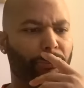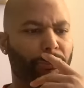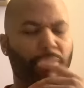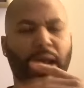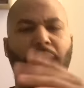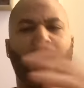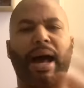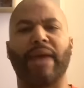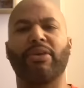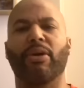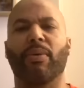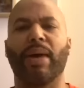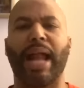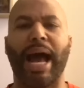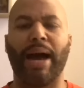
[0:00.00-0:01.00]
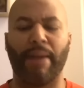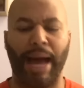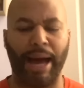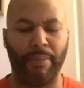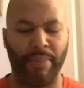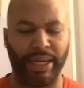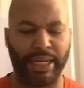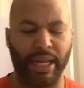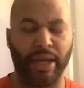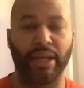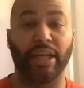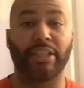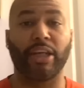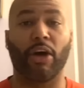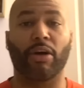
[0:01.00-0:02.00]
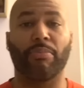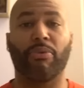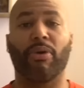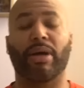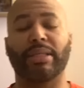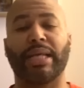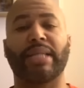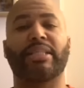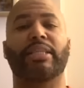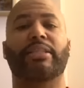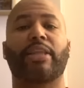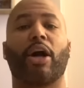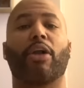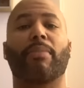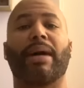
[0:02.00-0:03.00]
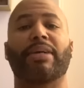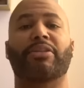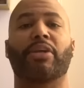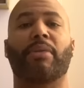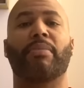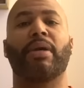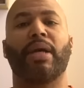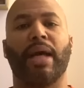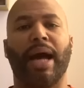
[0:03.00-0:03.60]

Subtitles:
Now, you know what? I'll make that another talking point because I just thought about something.